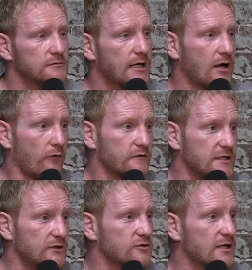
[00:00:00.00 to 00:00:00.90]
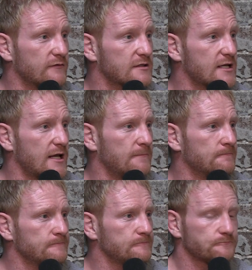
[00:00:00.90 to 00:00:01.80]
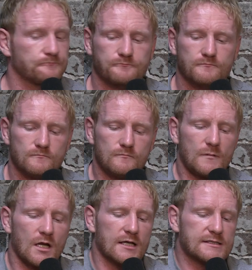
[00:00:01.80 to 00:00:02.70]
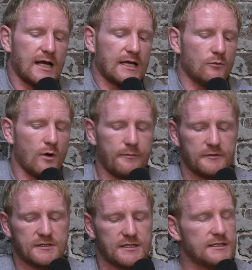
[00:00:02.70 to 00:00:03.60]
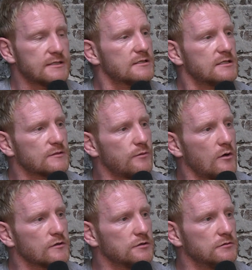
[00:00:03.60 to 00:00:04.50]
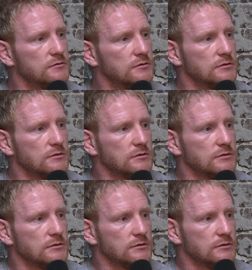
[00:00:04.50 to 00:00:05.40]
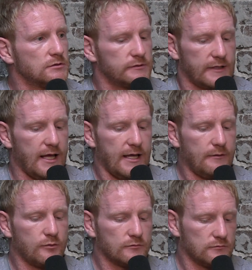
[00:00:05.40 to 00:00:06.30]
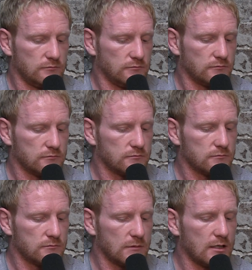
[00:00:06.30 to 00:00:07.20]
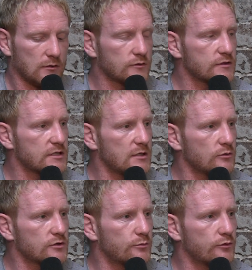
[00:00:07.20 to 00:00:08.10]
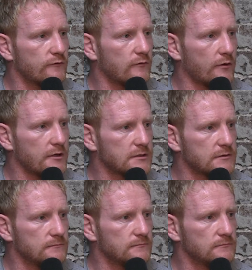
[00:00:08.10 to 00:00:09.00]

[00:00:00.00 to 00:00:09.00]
yeah, obviously he doesn't have the same attacking weapons at his disposal there, but yeah, look to see a much improved Warriors.